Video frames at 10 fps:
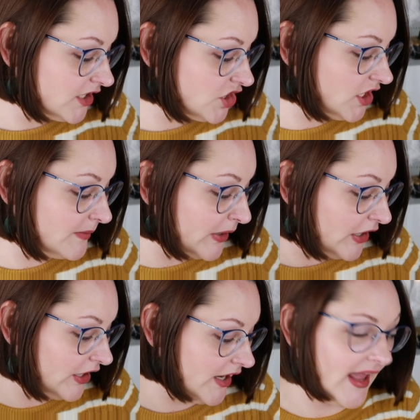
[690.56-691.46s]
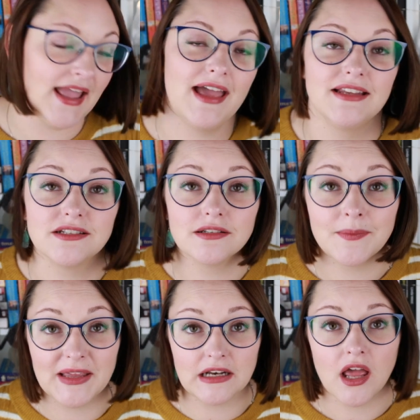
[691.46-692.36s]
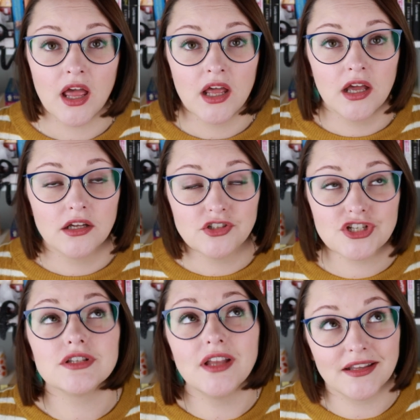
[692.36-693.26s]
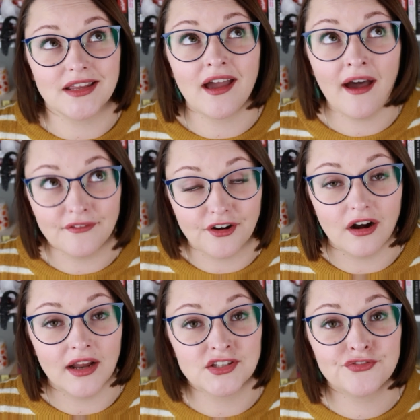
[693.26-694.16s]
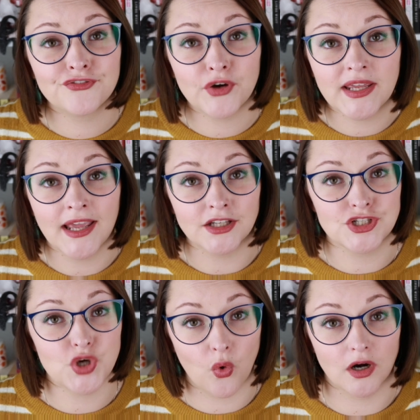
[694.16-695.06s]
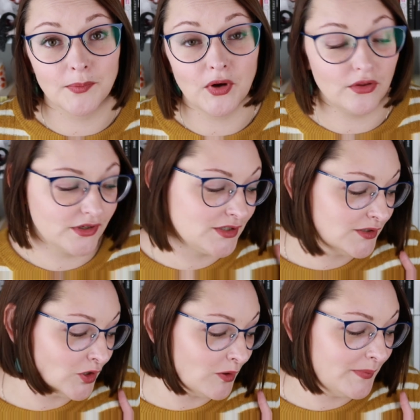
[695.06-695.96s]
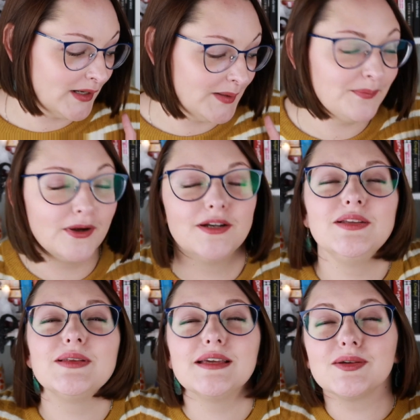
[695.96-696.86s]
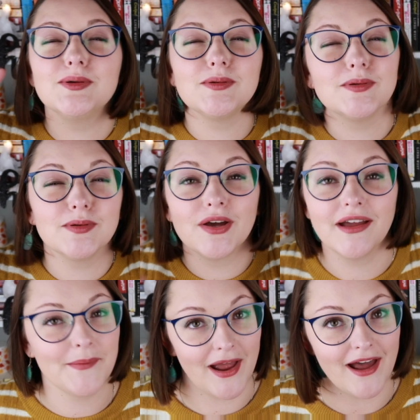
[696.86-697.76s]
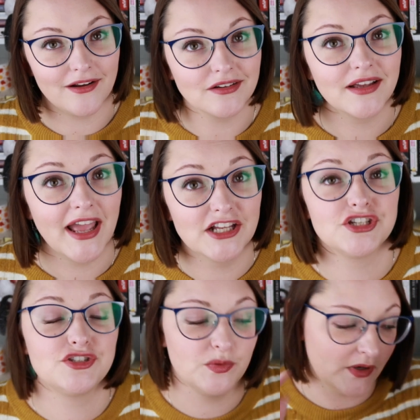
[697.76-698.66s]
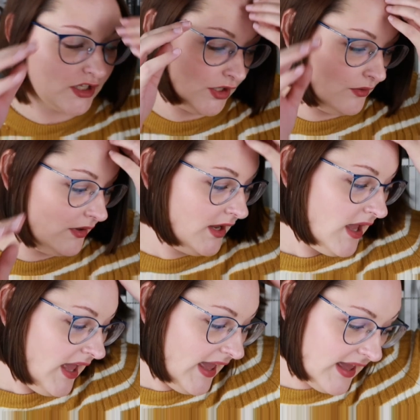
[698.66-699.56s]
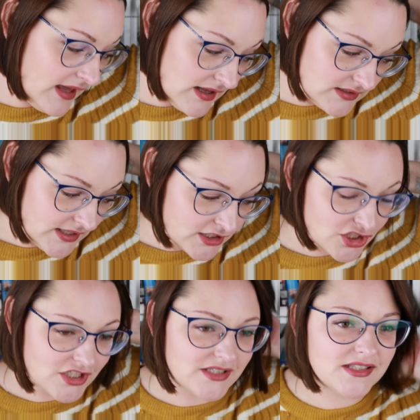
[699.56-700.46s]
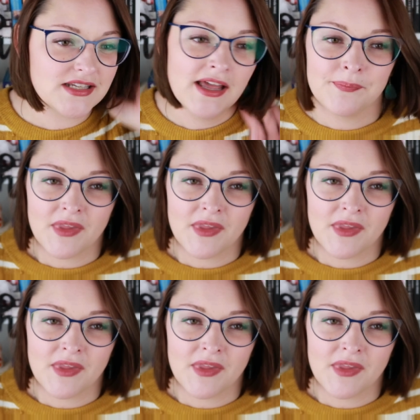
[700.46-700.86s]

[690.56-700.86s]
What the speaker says: Chibird, and I mean, just look at the cover. It's freaking adorable. There's a little bitty birdie, like, oh! I mean, I don't know. It's just super cute. And it's just,